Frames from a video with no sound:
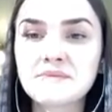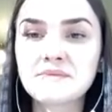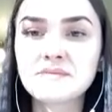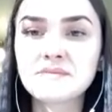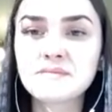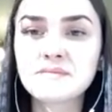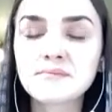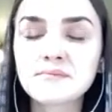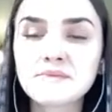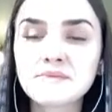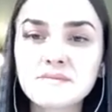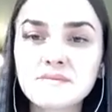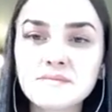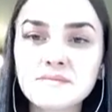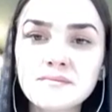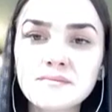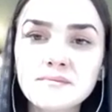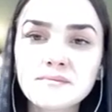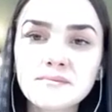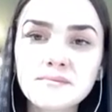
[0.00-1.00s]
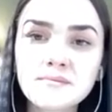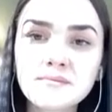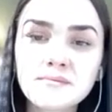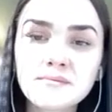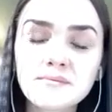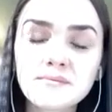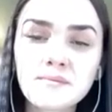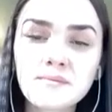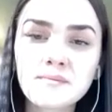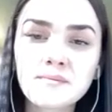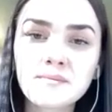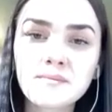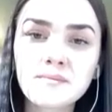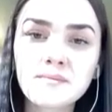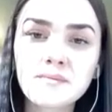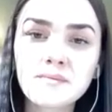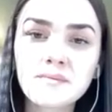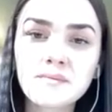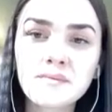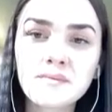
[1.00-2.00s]

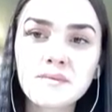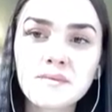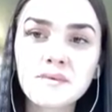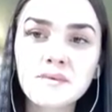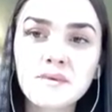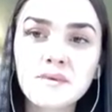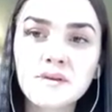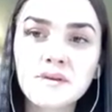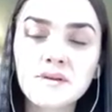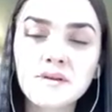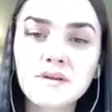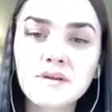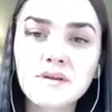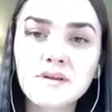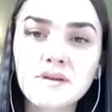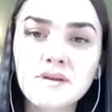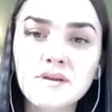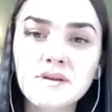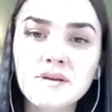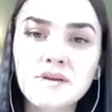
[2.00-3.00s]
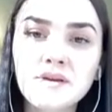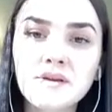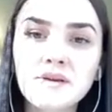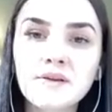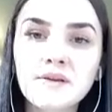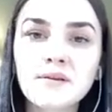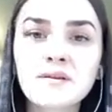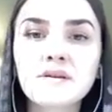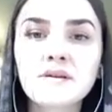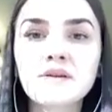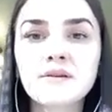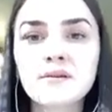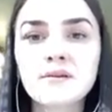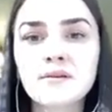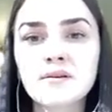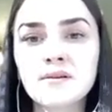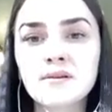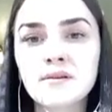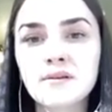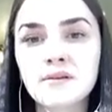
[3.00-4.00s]

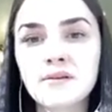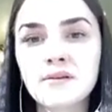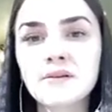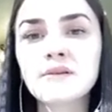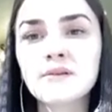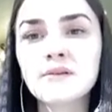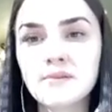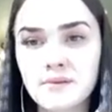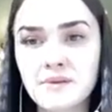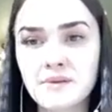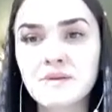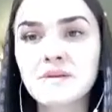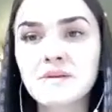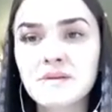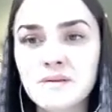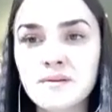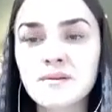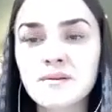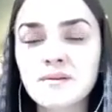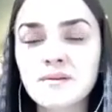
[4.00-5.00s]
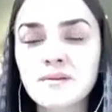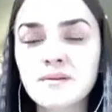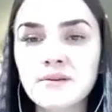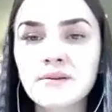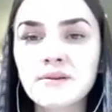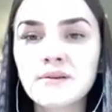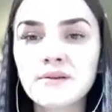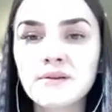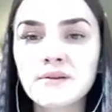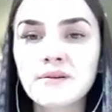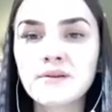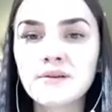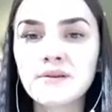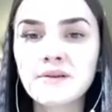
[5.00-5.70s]
[no speech]